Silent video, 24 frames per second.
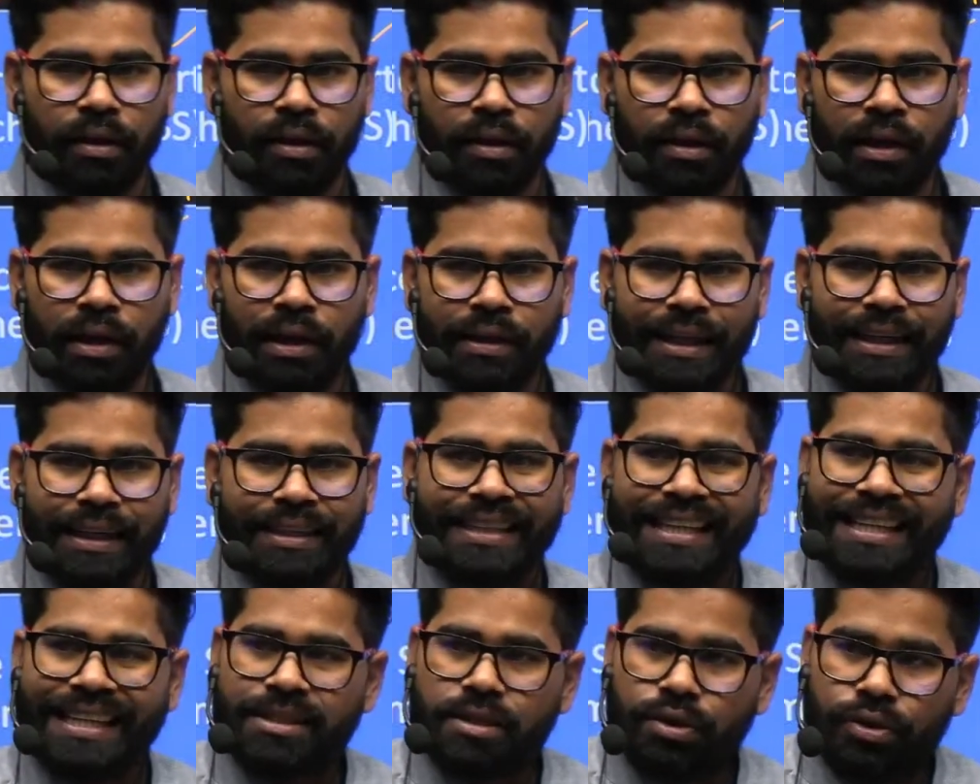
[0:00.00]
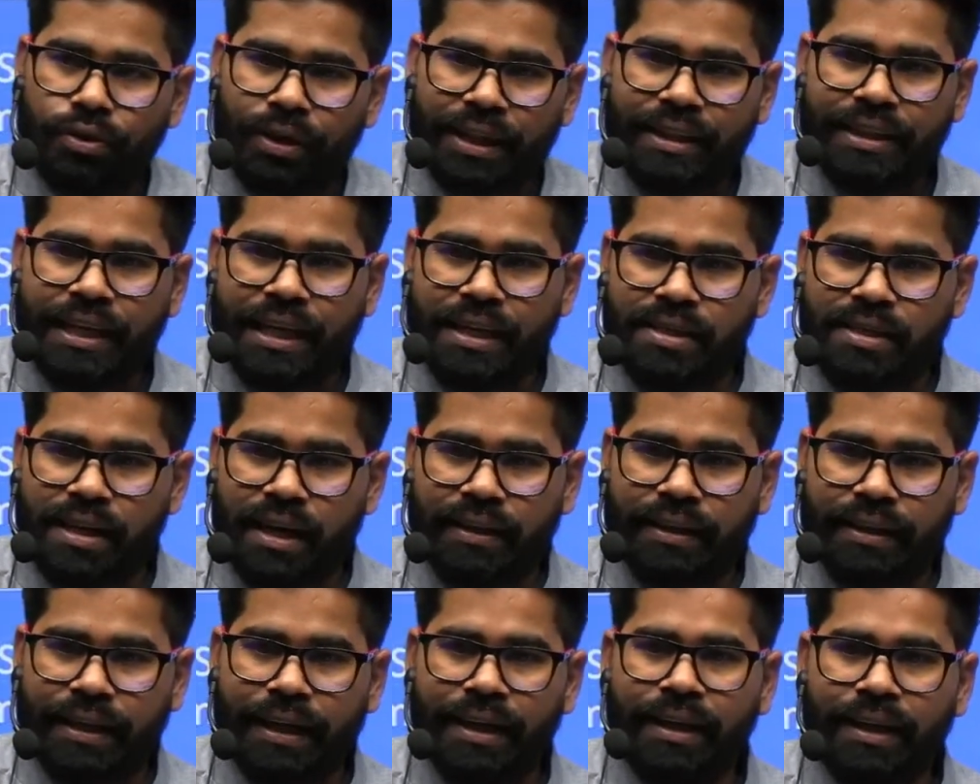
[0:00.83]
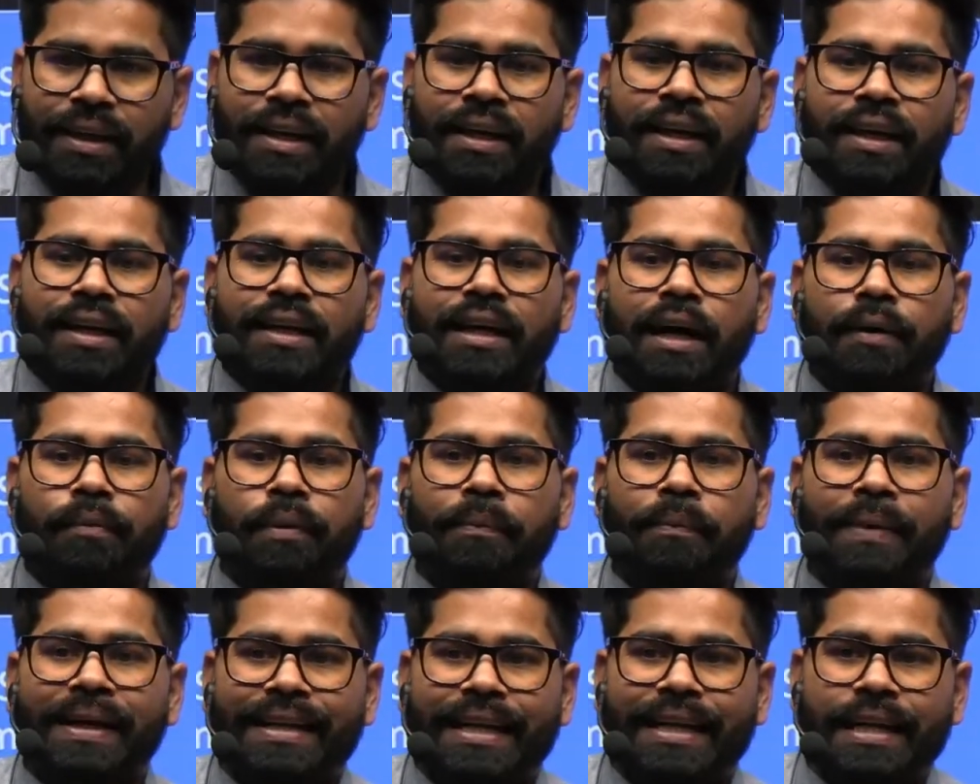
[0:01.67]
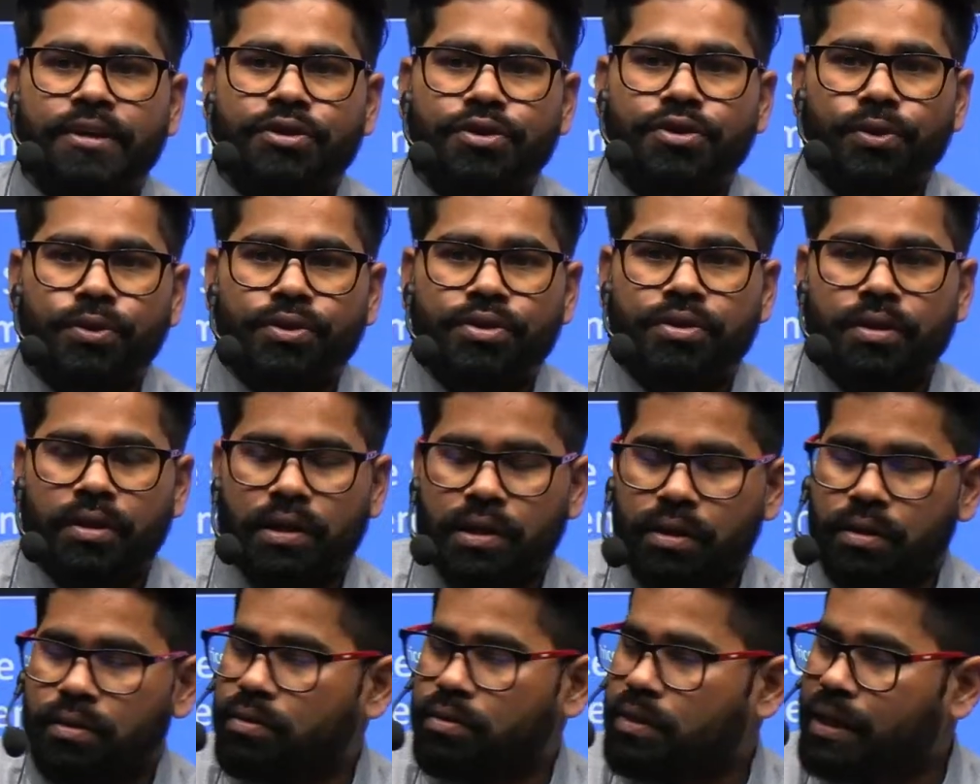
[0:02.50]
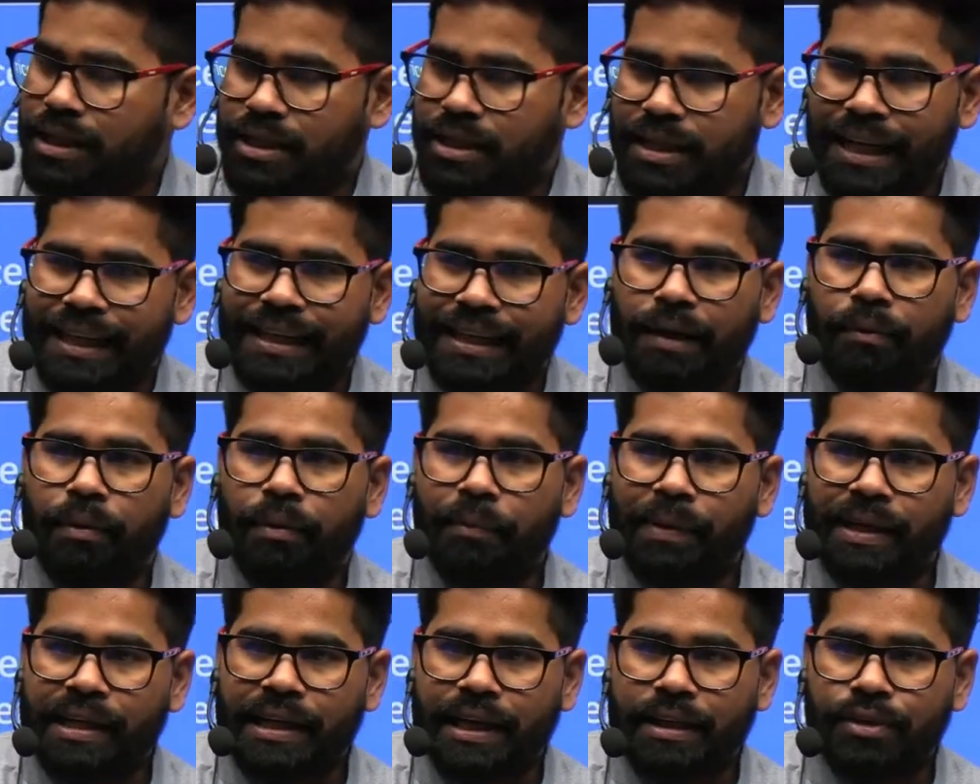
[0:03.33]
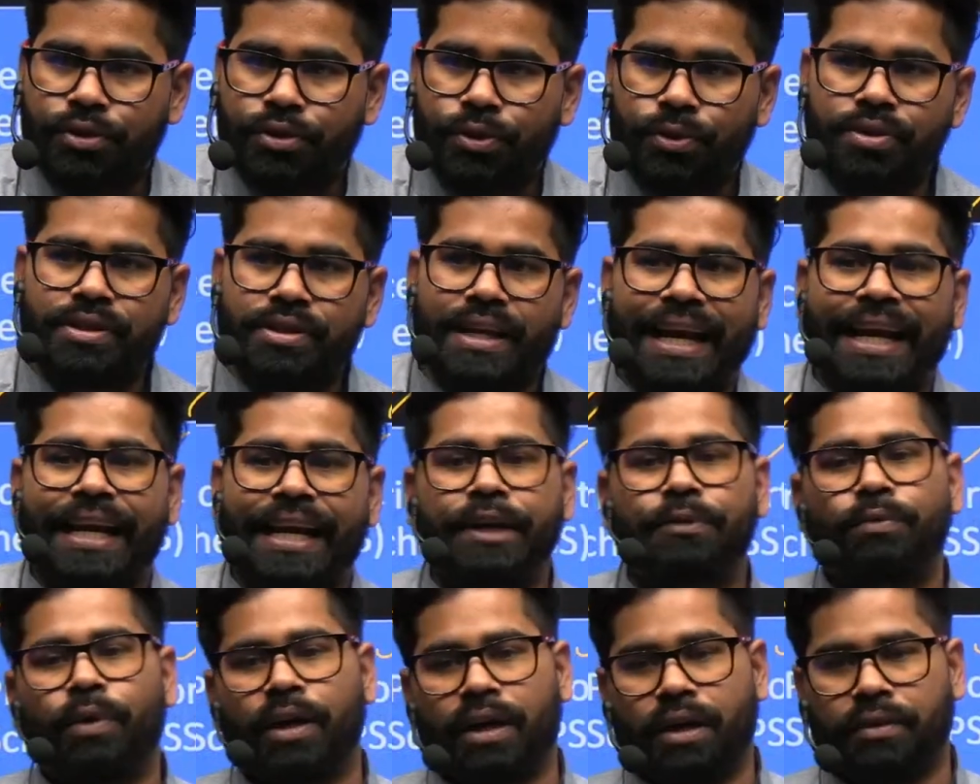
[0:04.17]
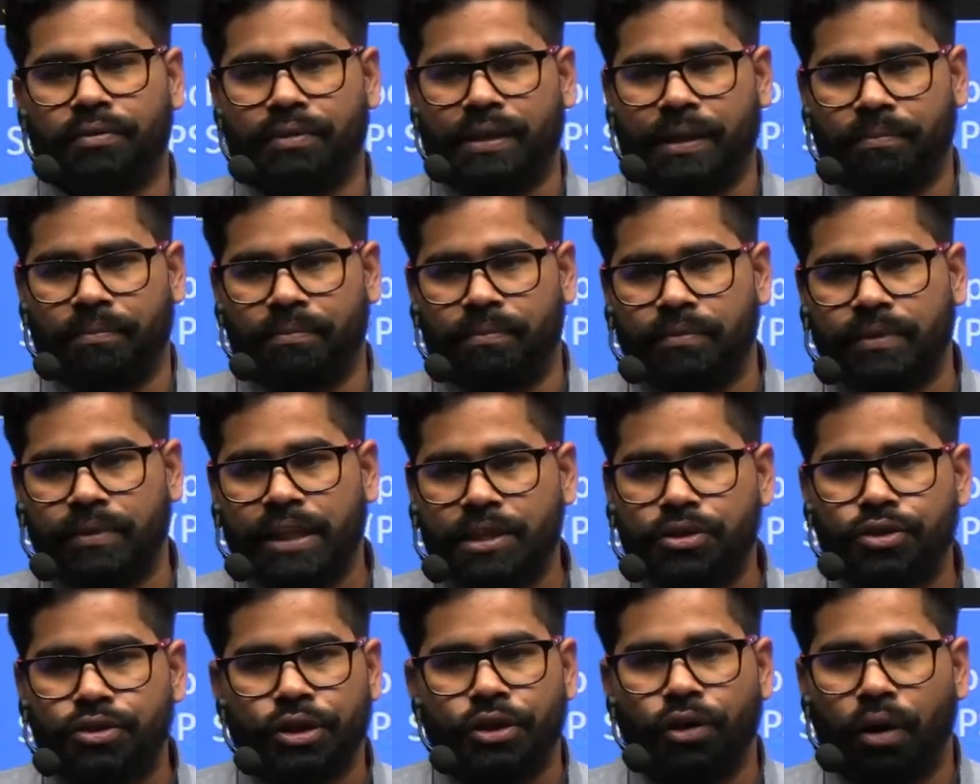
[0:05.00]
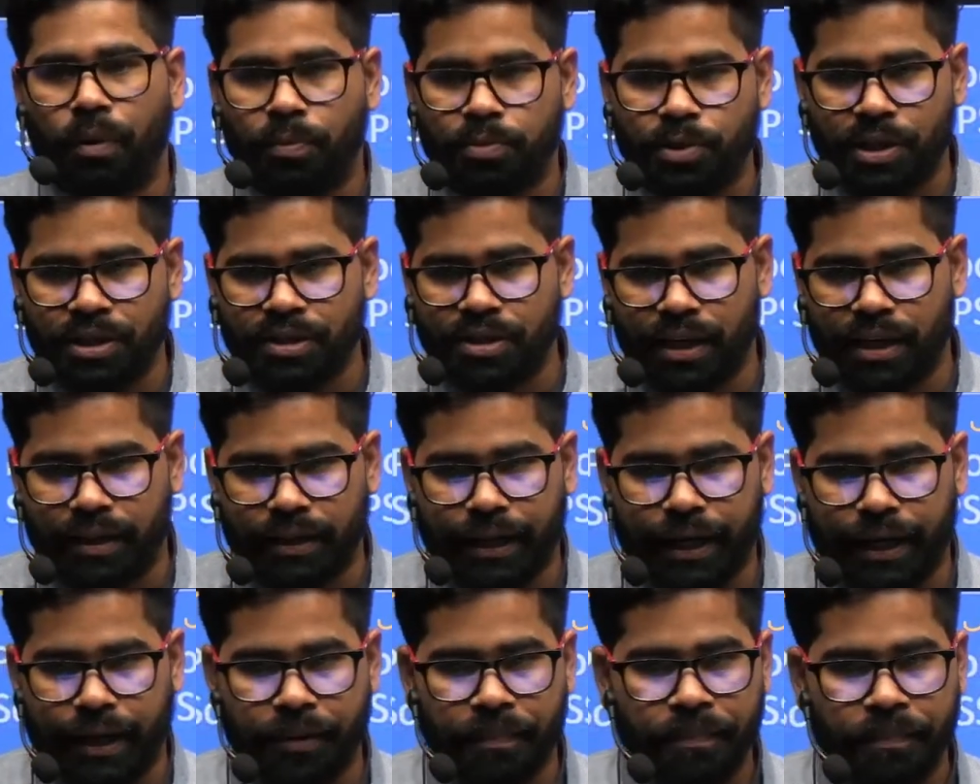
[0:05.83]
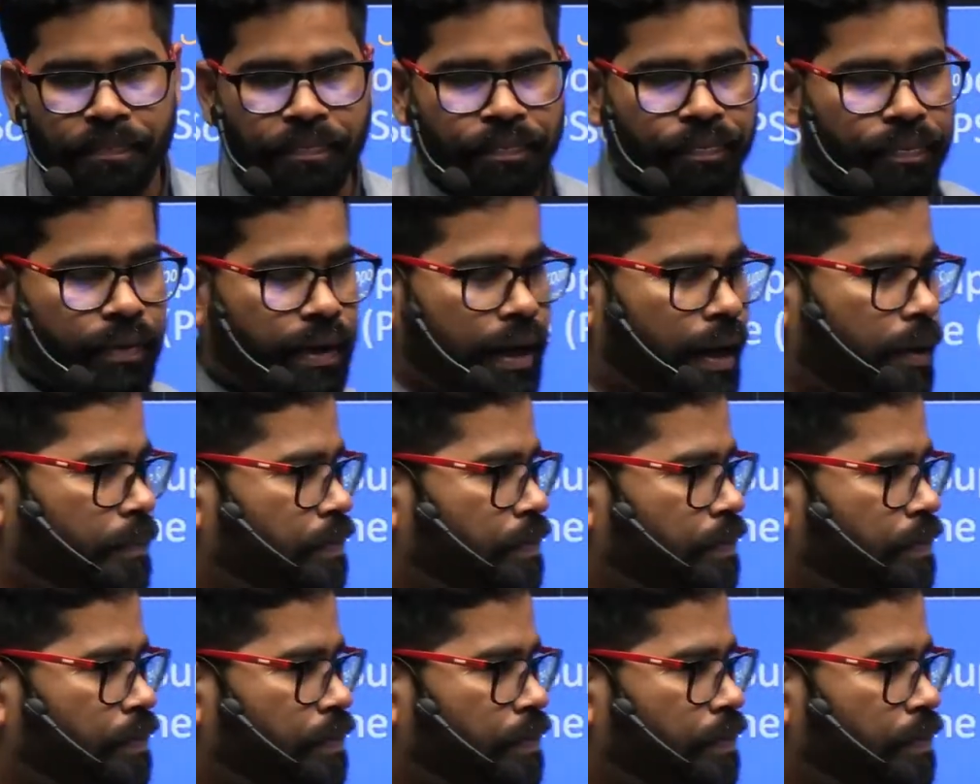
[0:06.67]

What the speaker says: that these three things are there. Government can choose, the state government can choose any one of them. These three options are there. Okay.